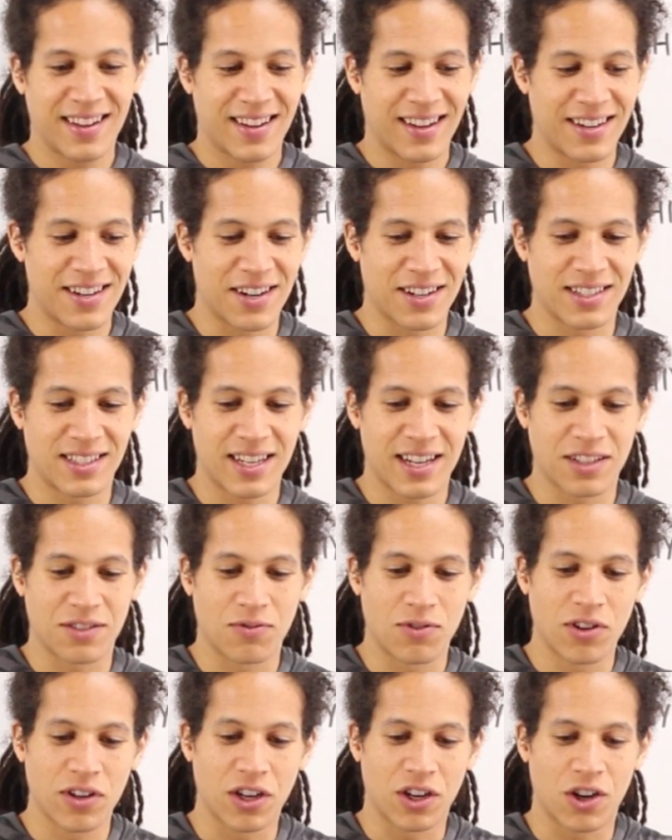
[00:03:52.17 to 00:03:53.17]
And you can see
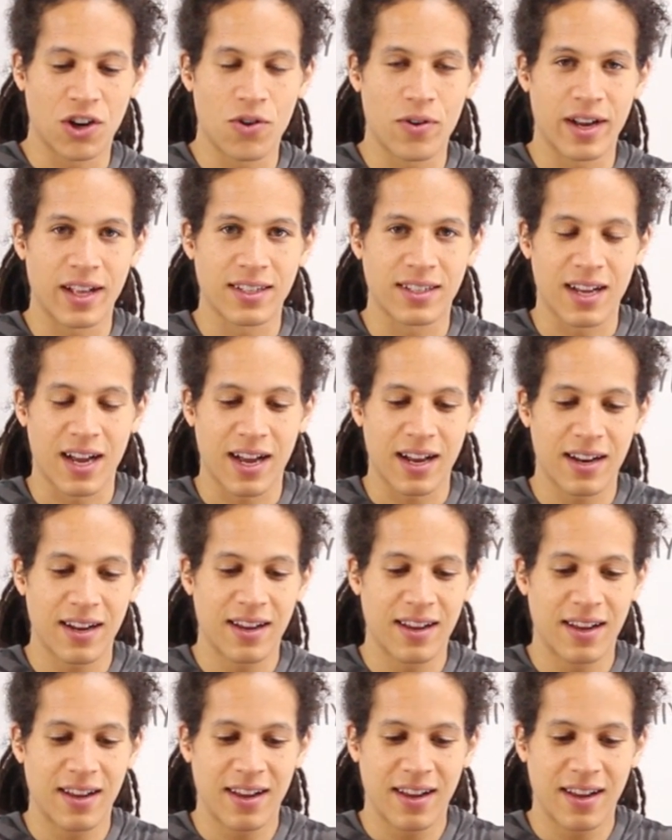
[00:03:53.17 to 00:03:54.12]
it's really gooey inside.